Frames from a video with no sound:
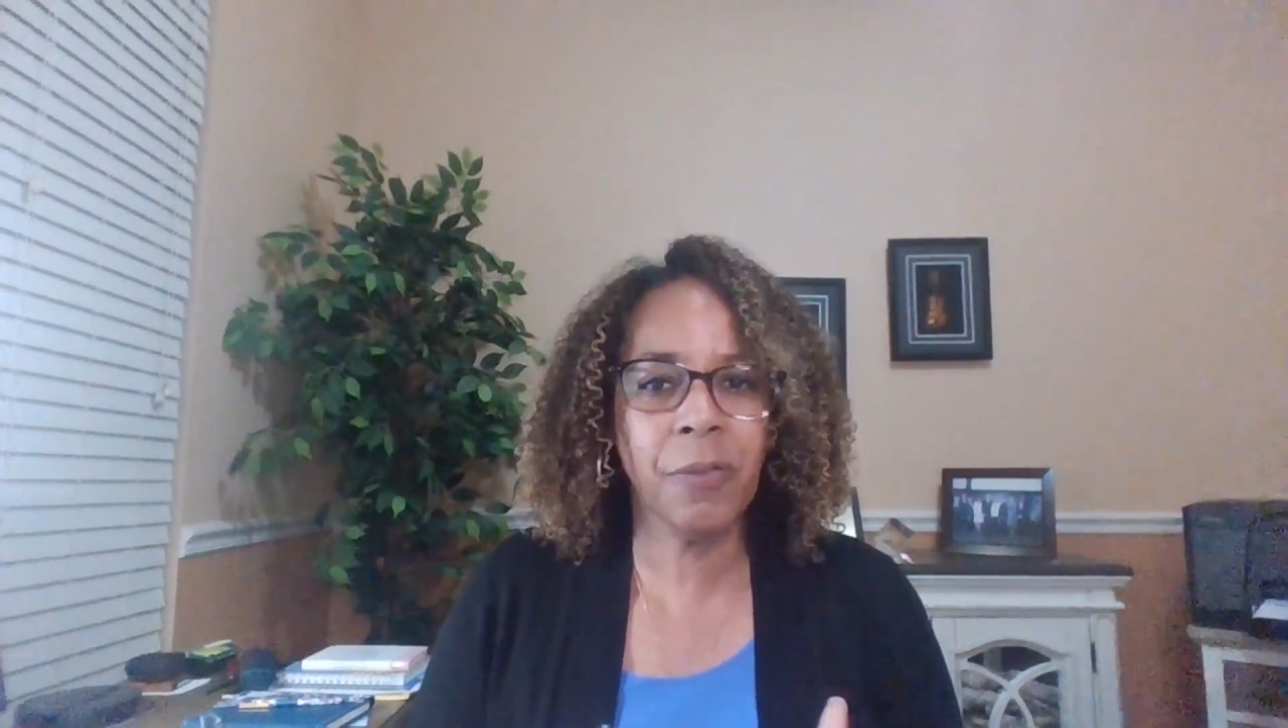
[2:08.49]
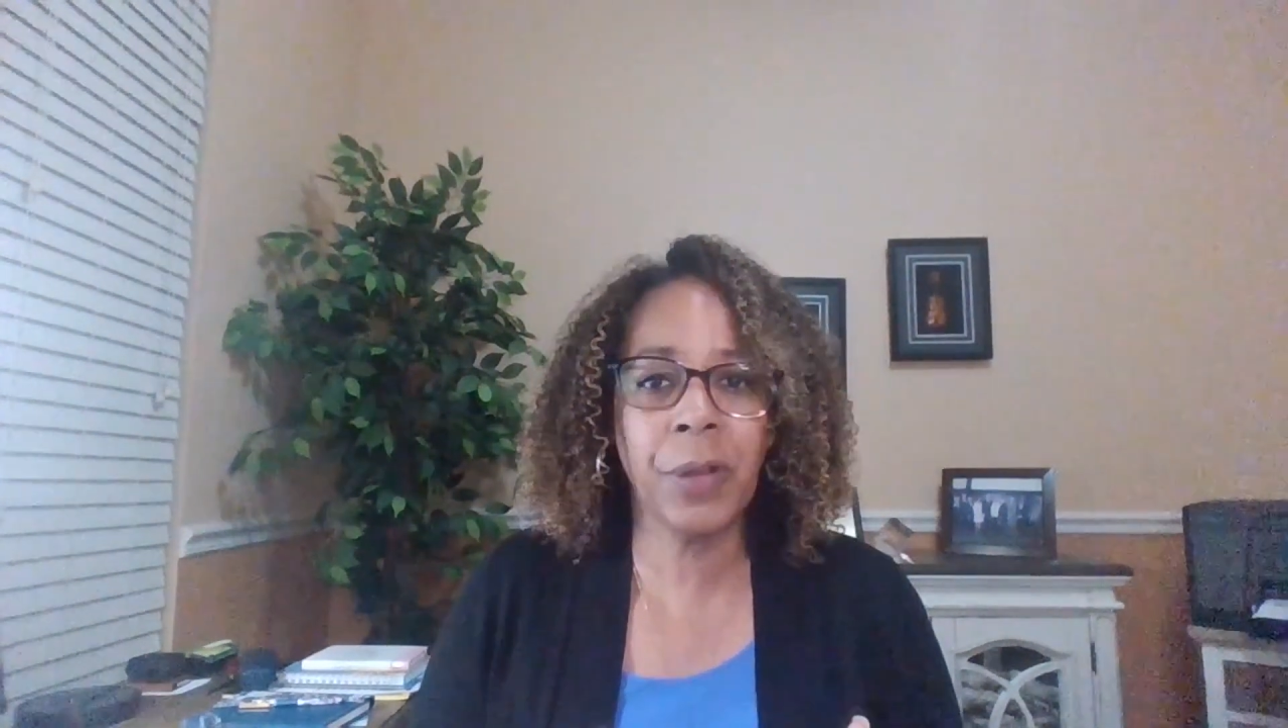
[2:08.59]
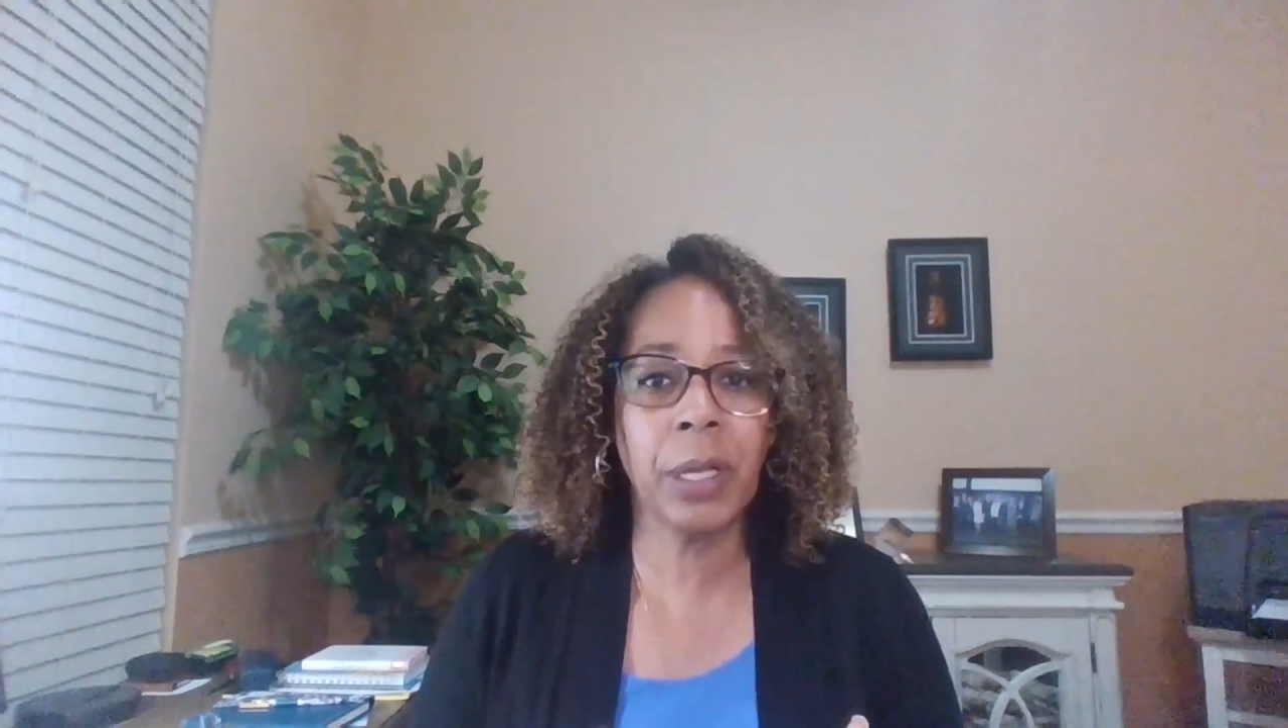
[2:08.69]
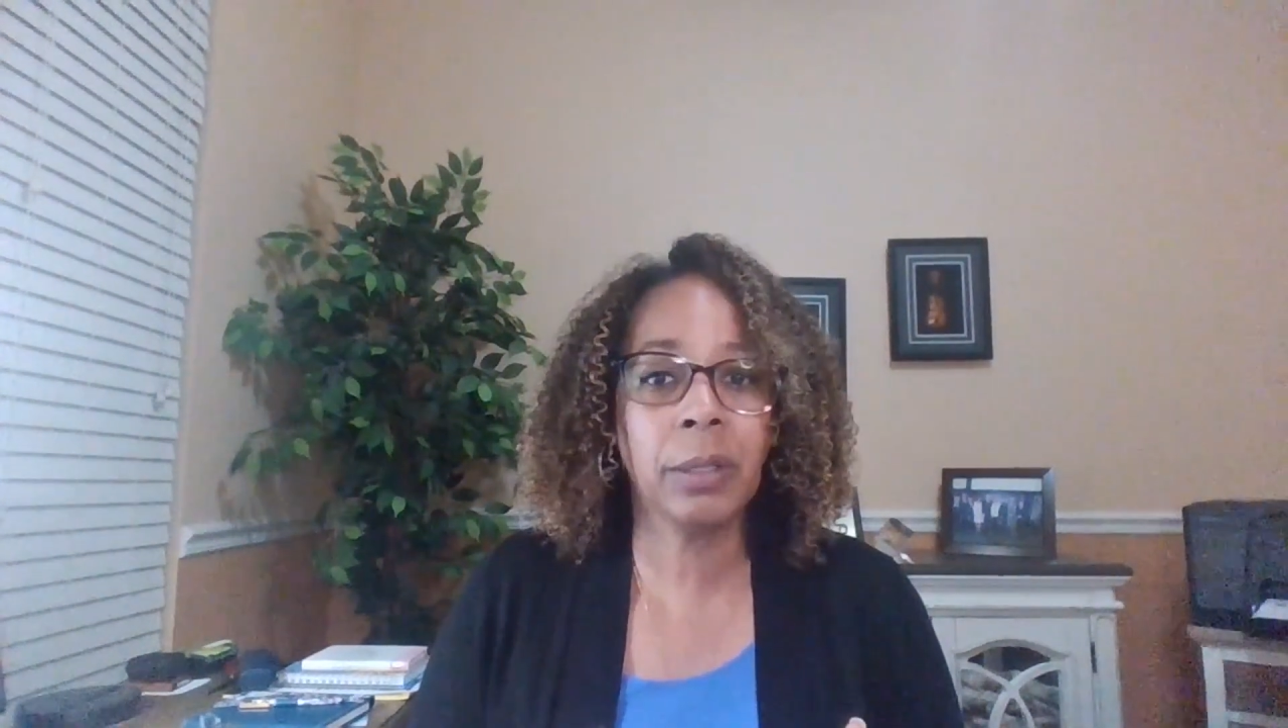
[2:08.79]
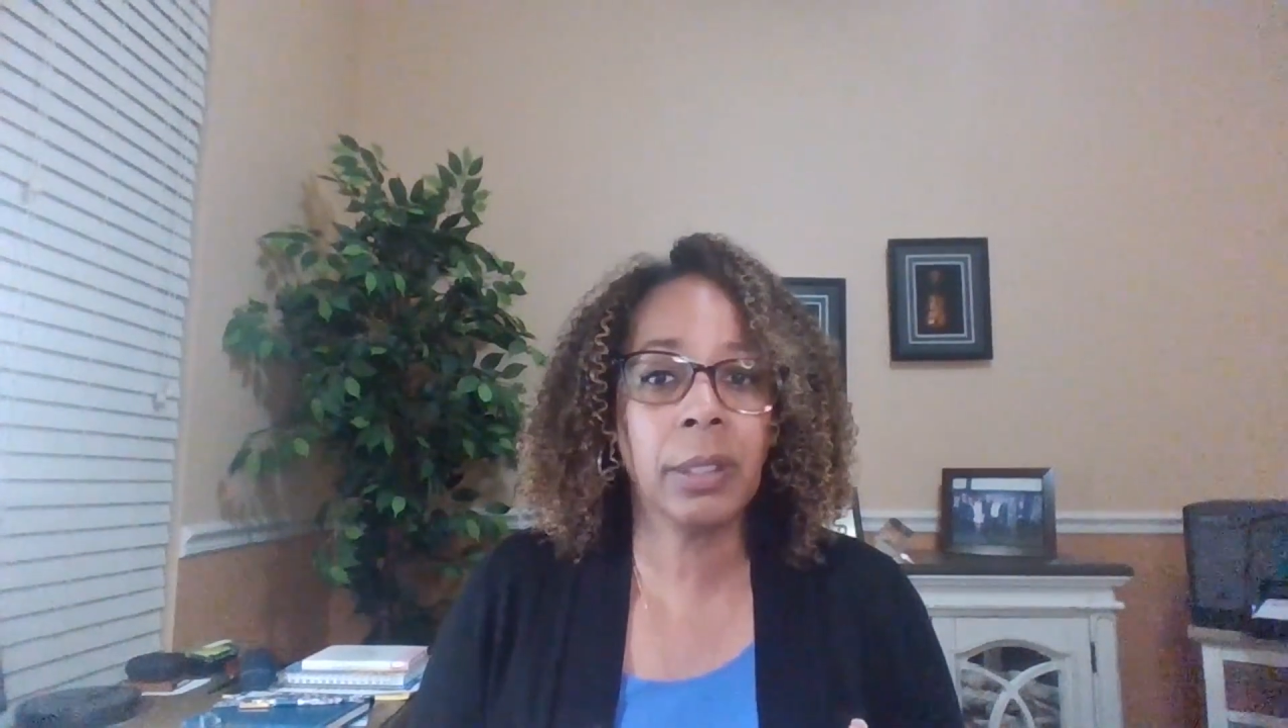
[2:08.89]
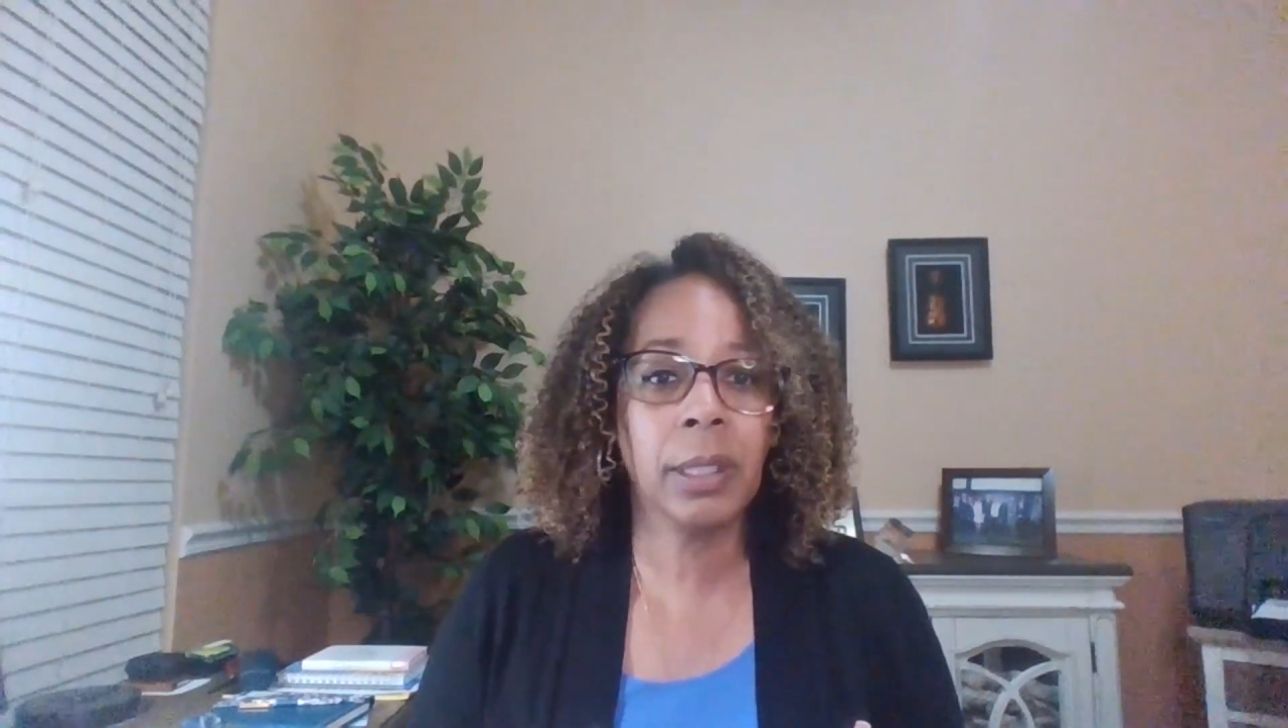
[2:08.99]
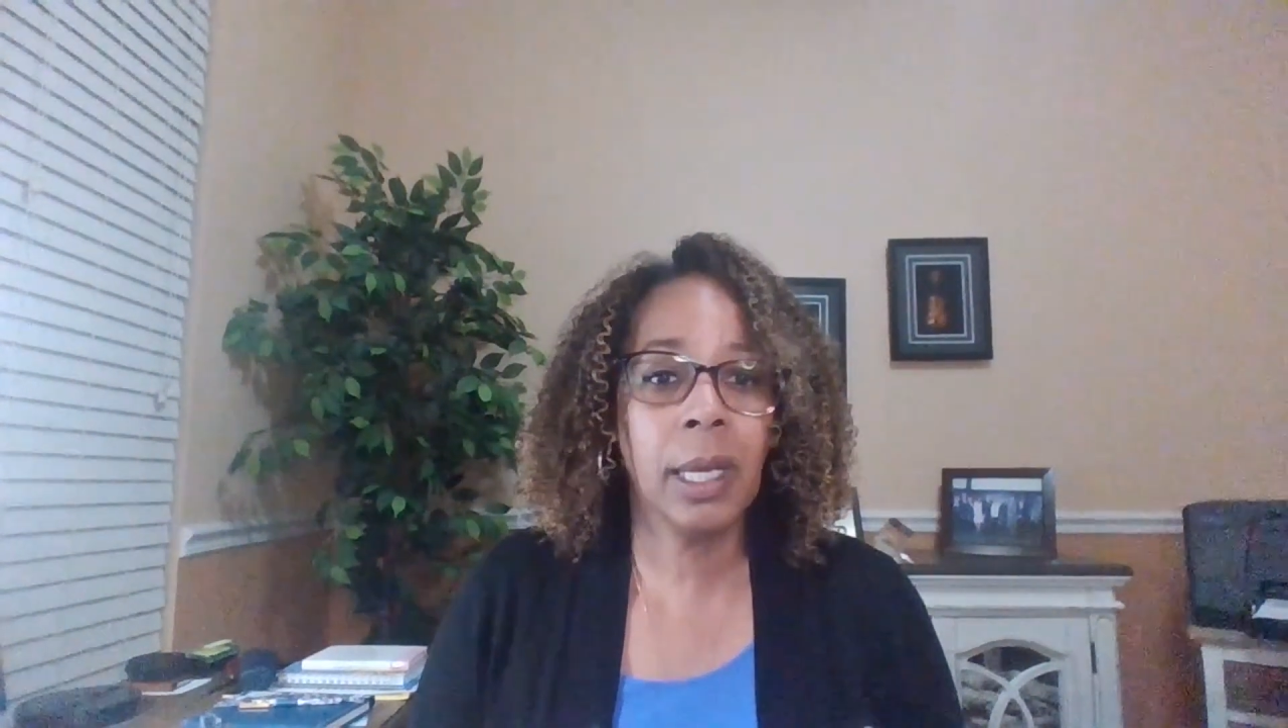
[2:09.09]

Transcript: felt